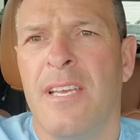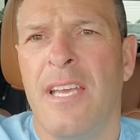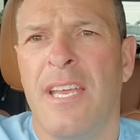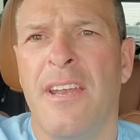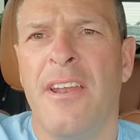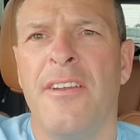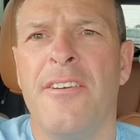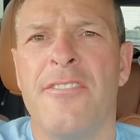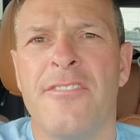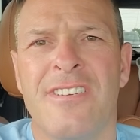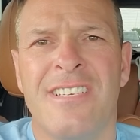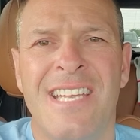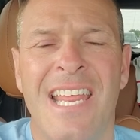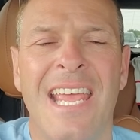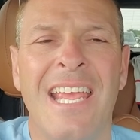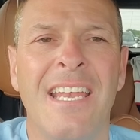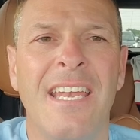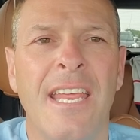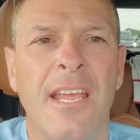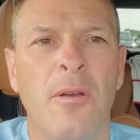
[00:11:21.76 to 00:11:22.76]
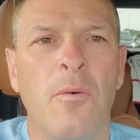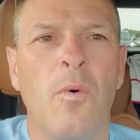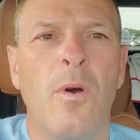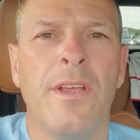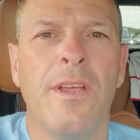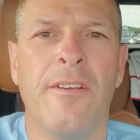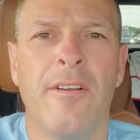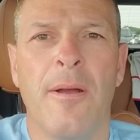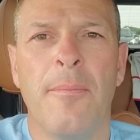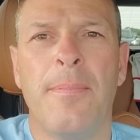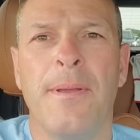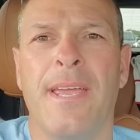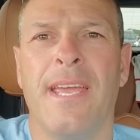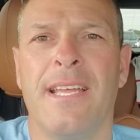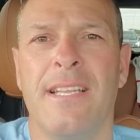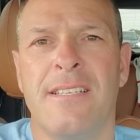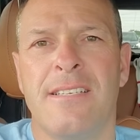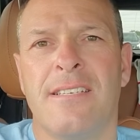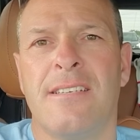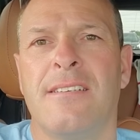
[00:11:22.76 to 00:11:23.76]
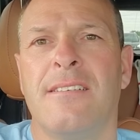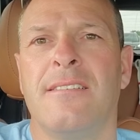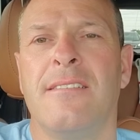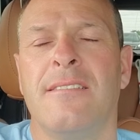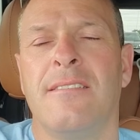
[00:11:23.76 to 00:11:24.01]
and understanding what you're up against